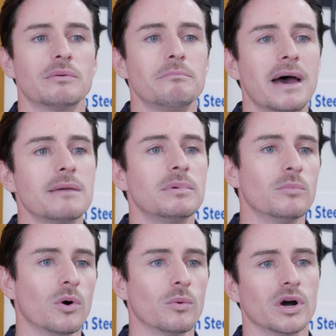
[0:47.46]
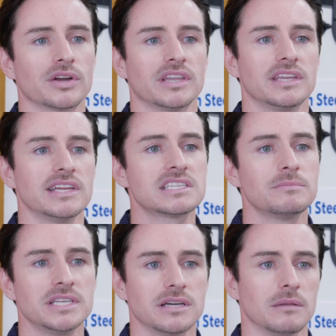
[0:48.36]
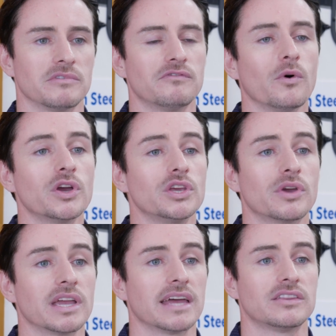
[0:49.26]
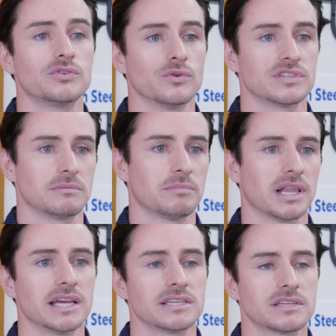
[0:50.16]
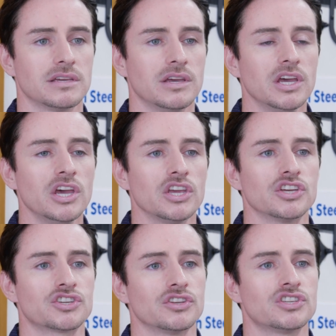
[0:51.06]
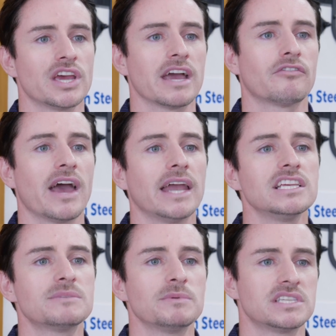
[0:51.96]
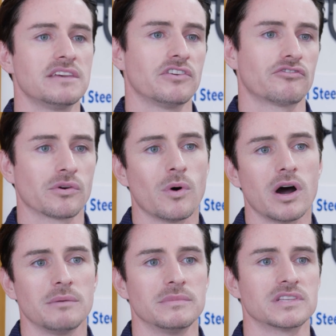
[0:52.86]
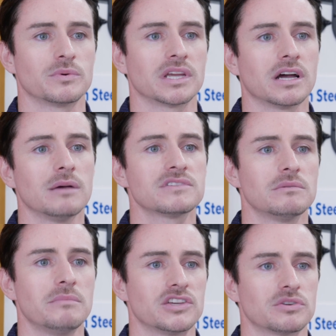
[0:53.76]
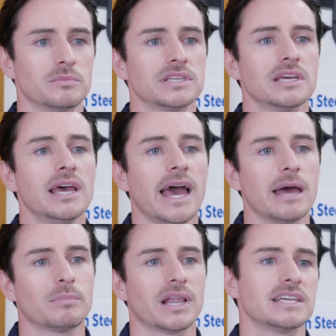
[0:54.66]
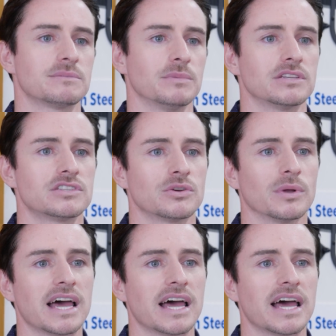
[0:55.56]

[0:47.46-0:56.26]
there may be more work that needs to be done before you can get the doors in place. You should check for any specific requirements when it comes to measurement and placement to